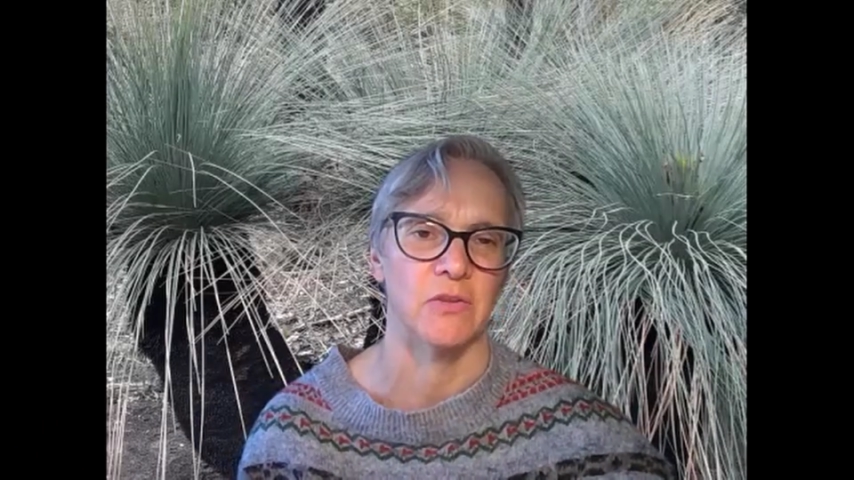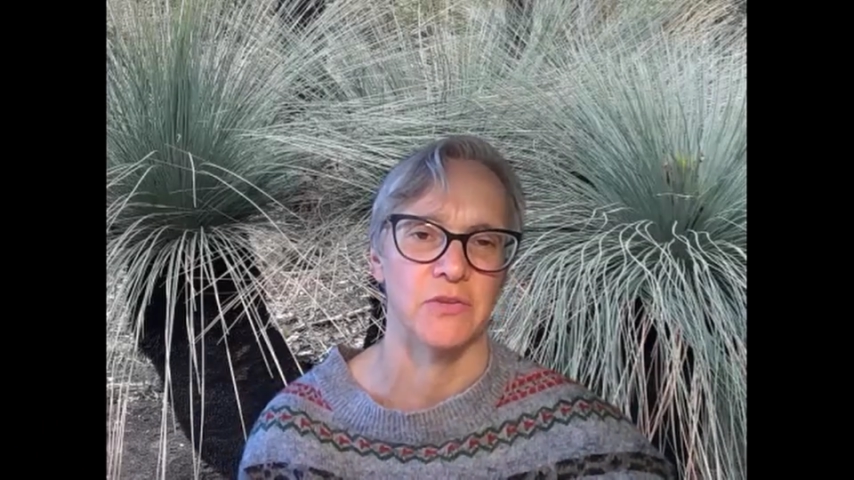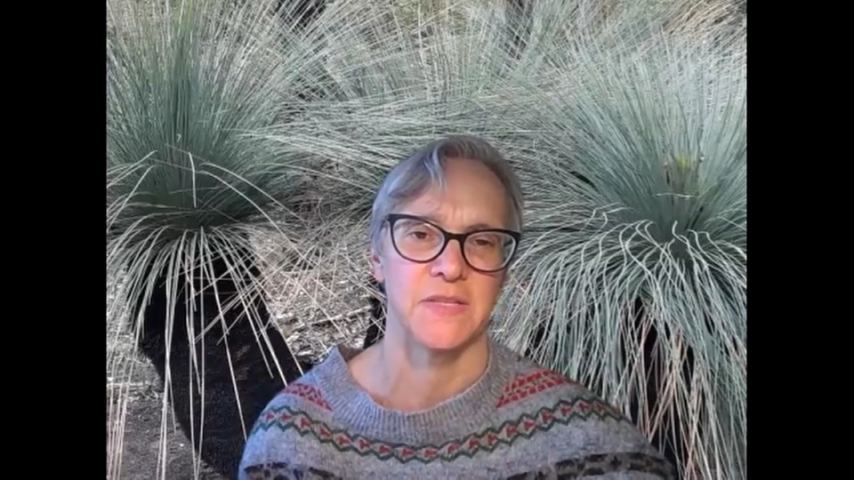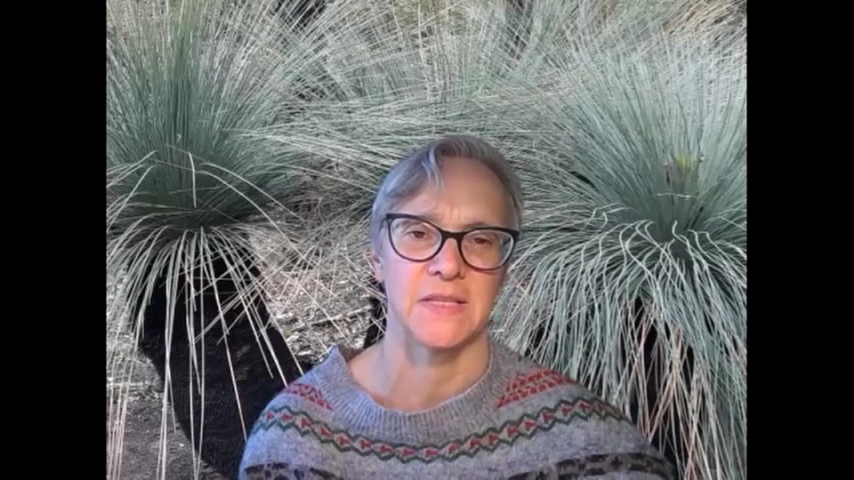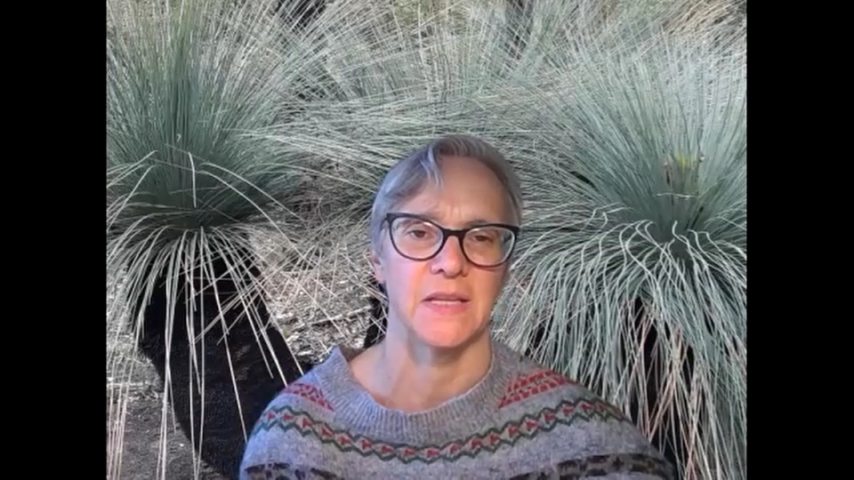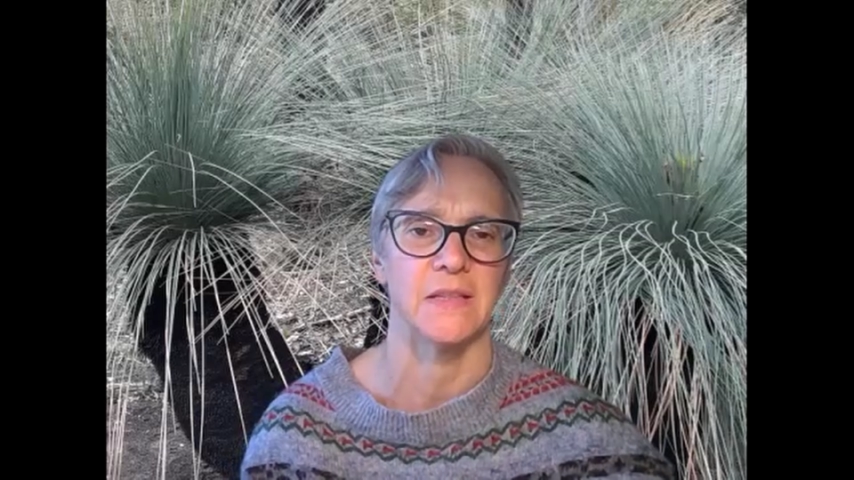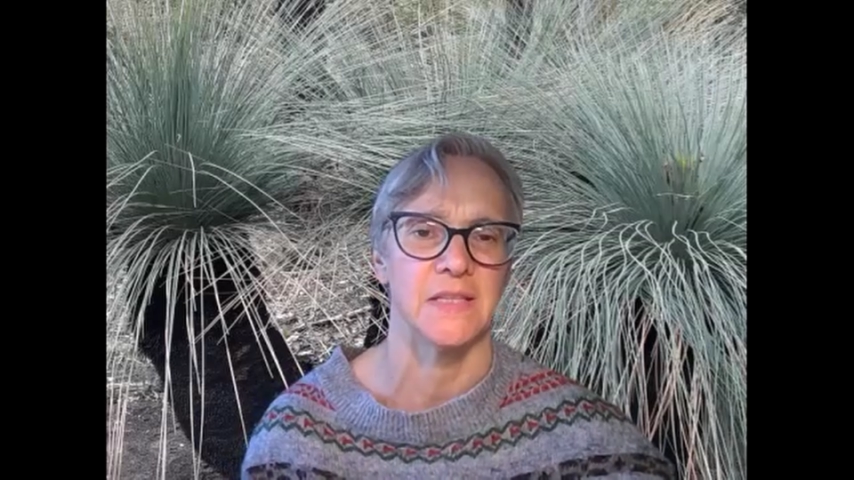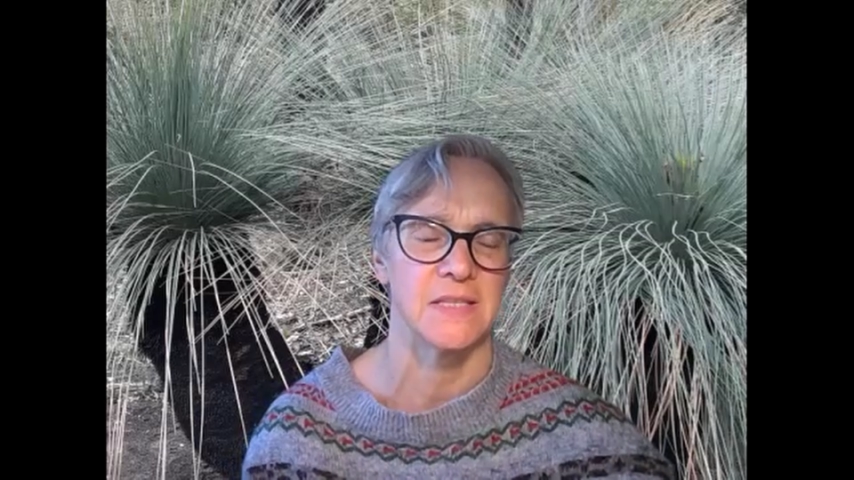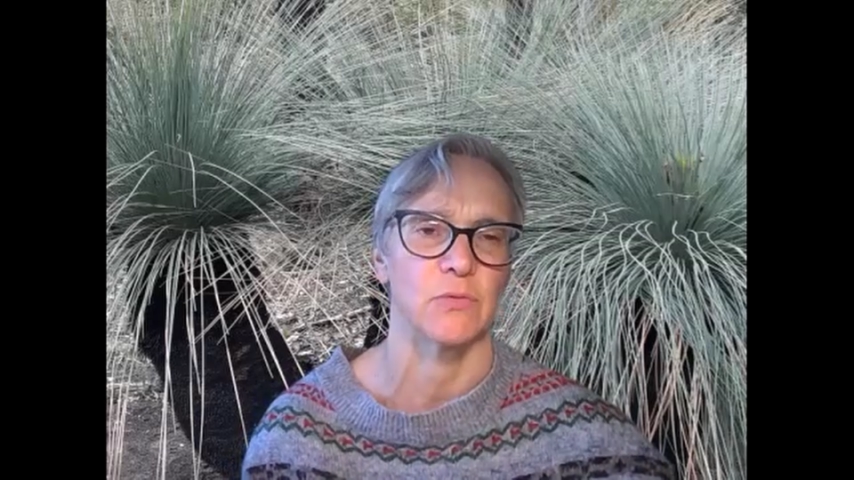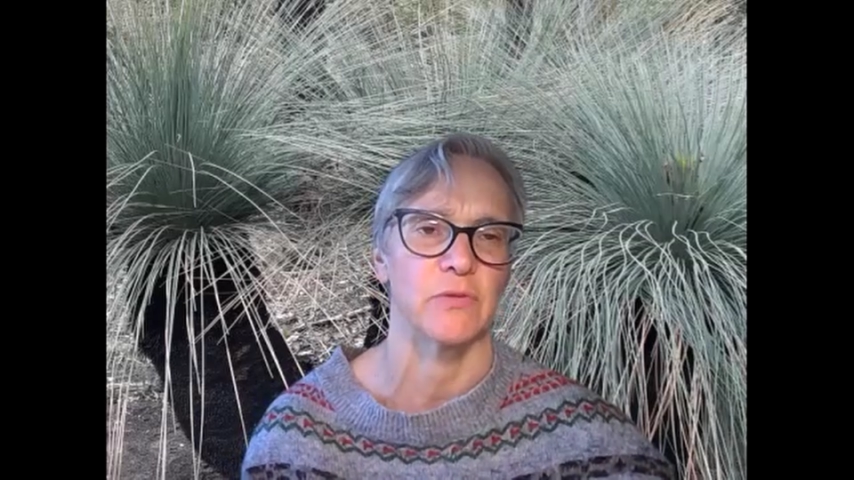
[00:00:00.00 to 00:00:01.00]
who see
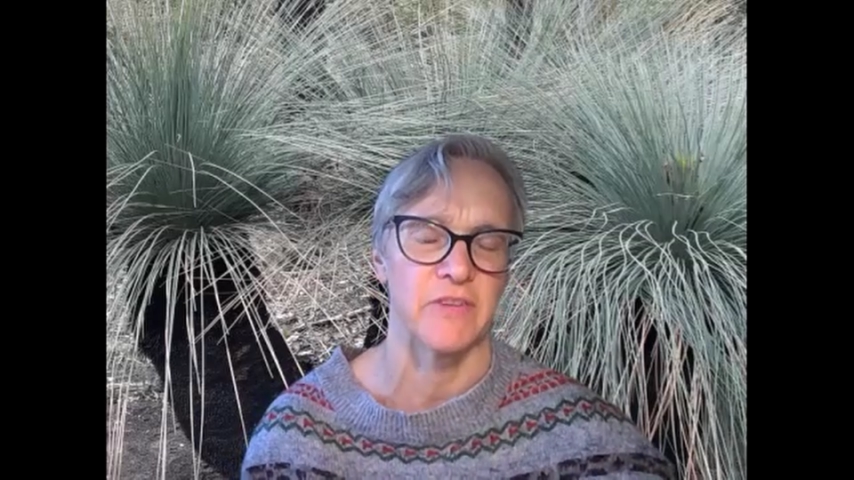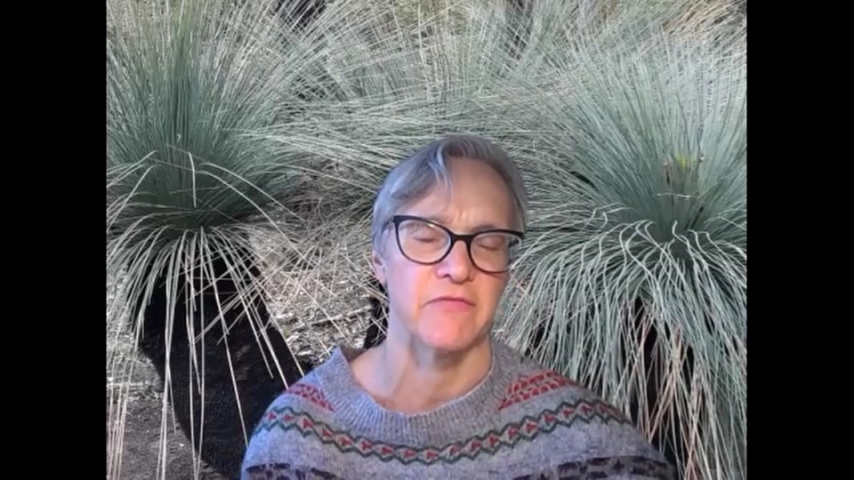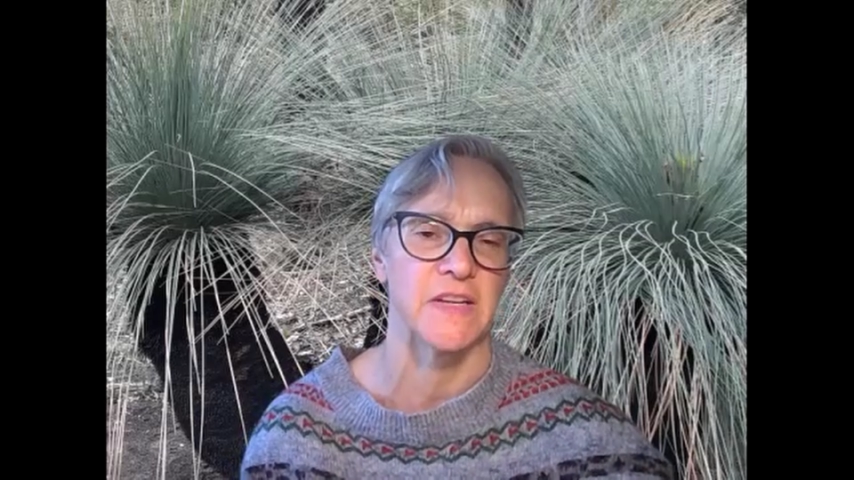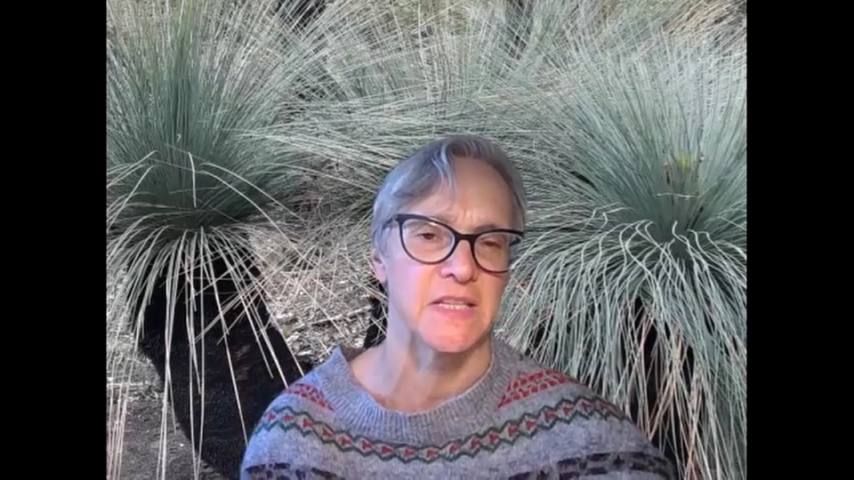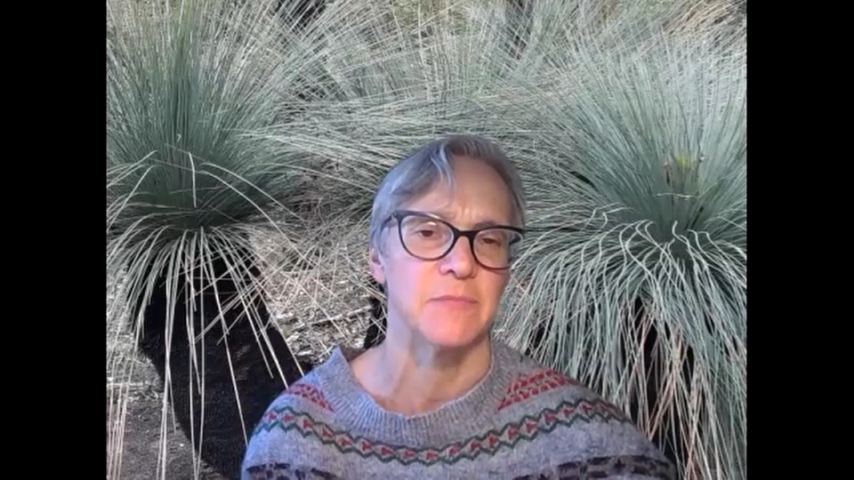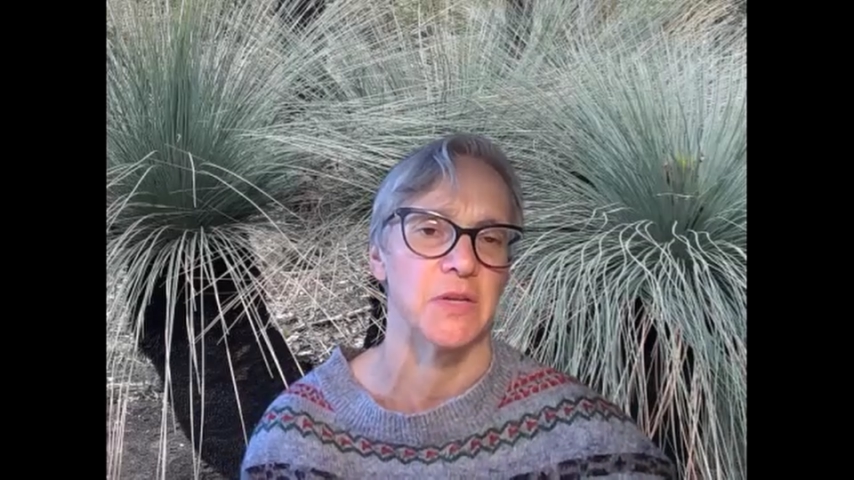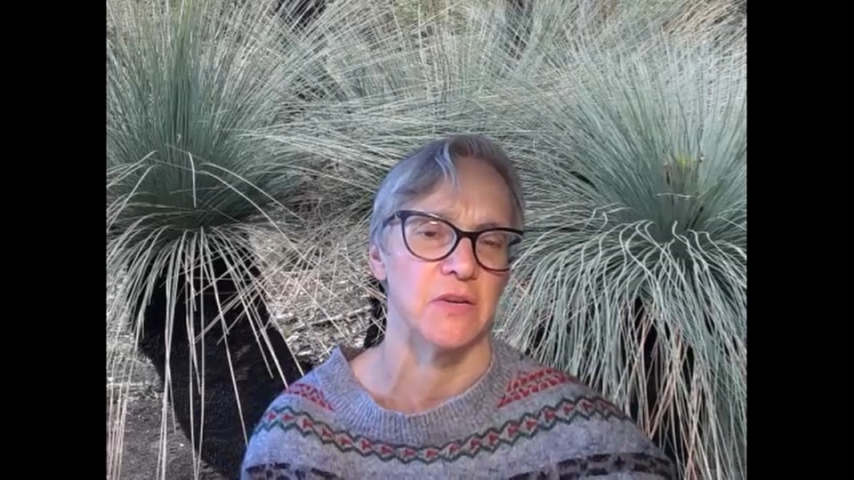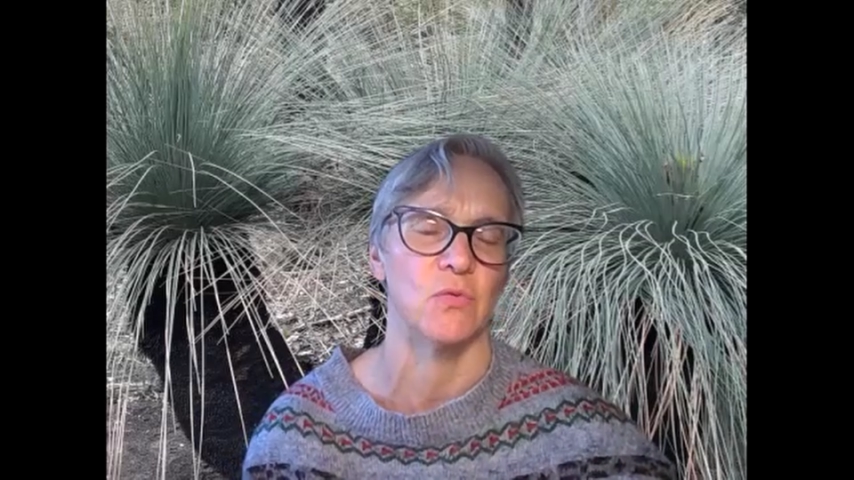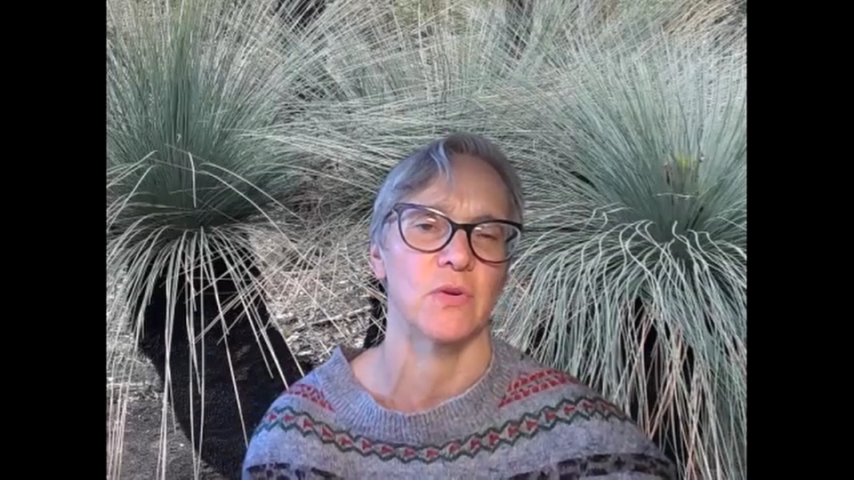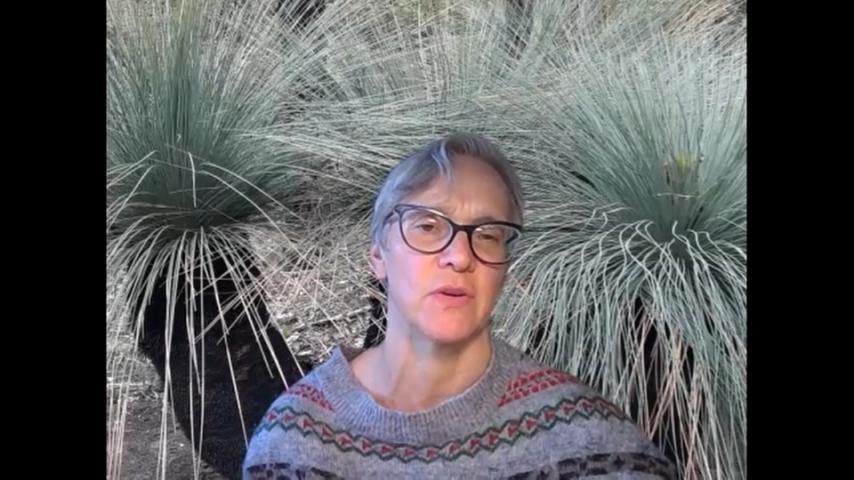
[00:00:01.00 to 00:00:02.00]
this sort of investment
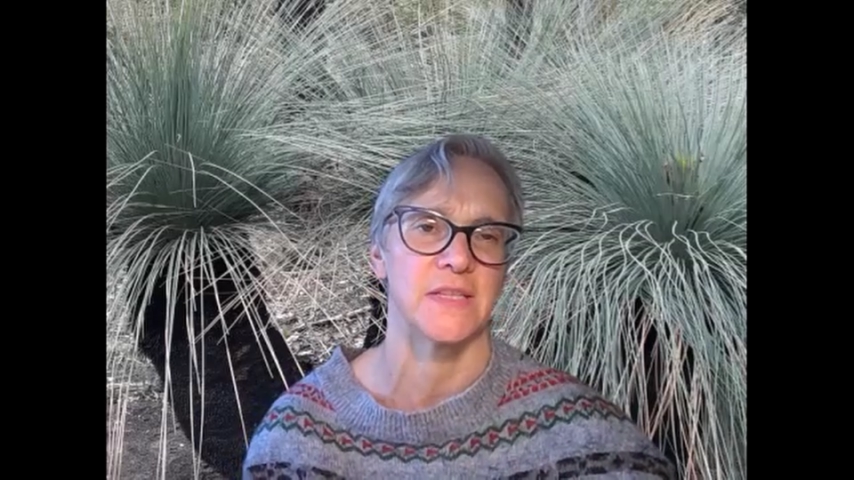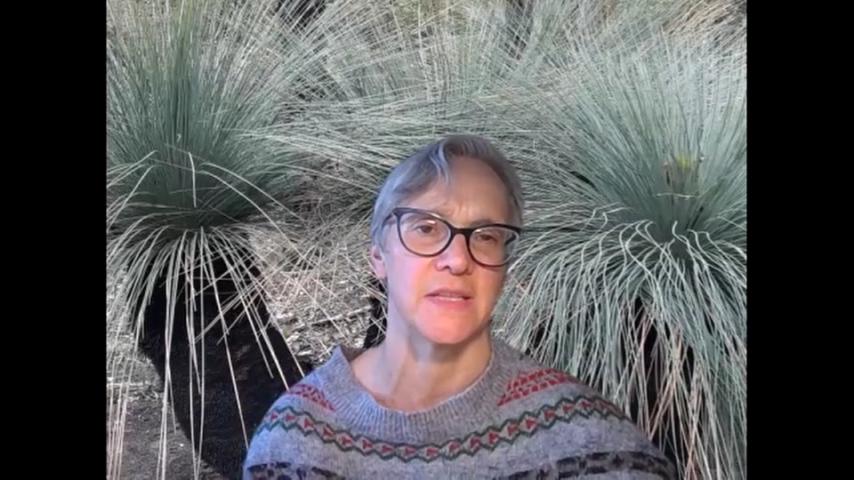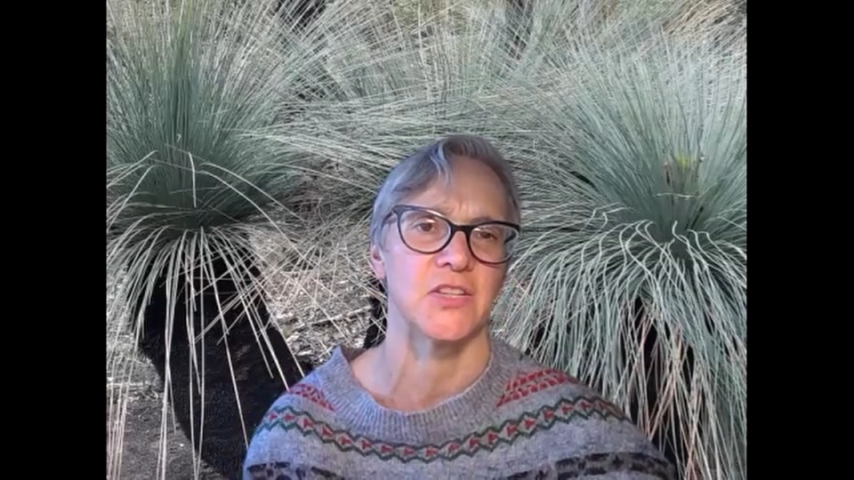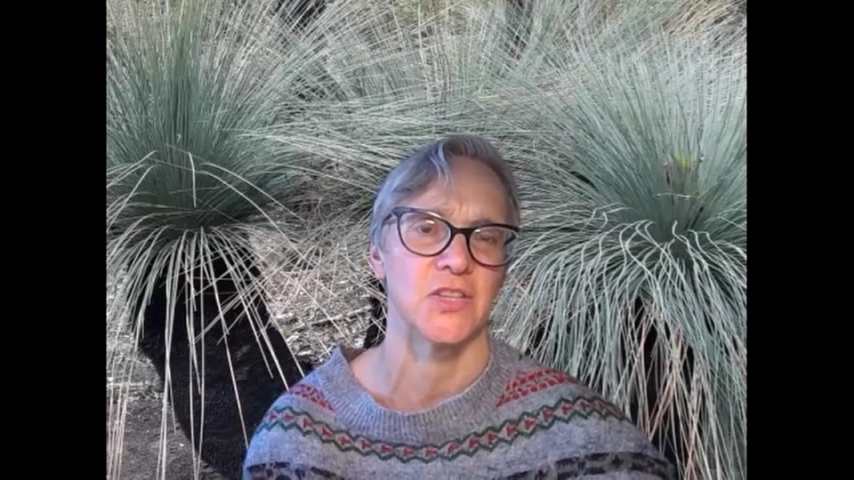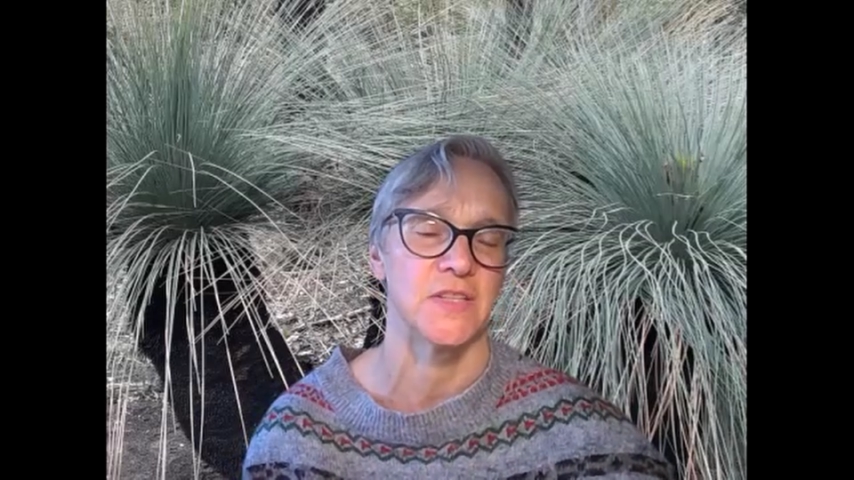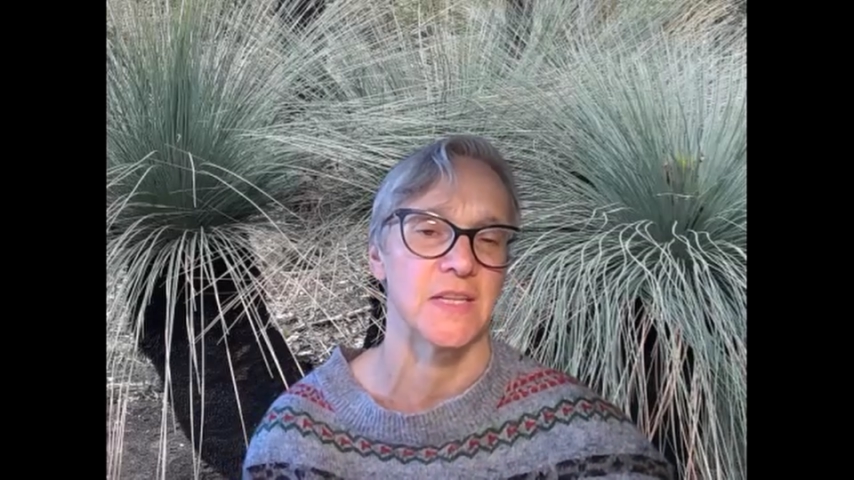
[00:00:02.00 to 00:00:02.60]
in organisations